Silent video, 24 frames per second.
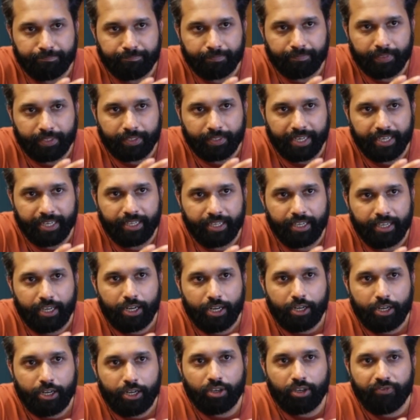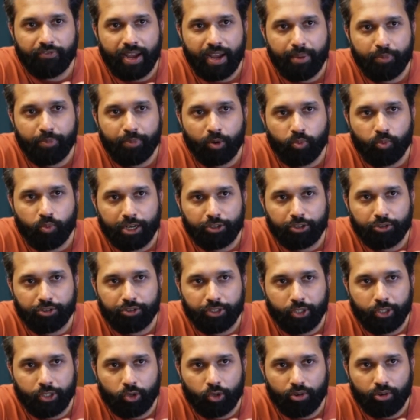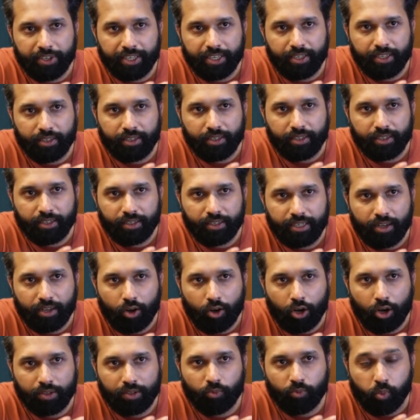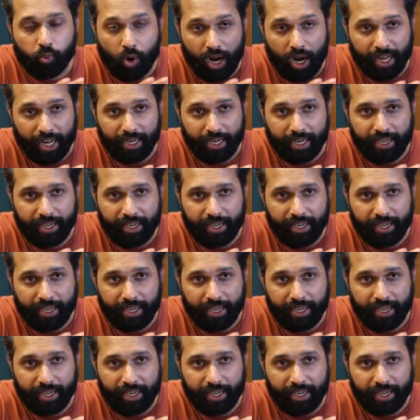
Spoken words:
Right? So if I put 1, 2, 3 over here on 1,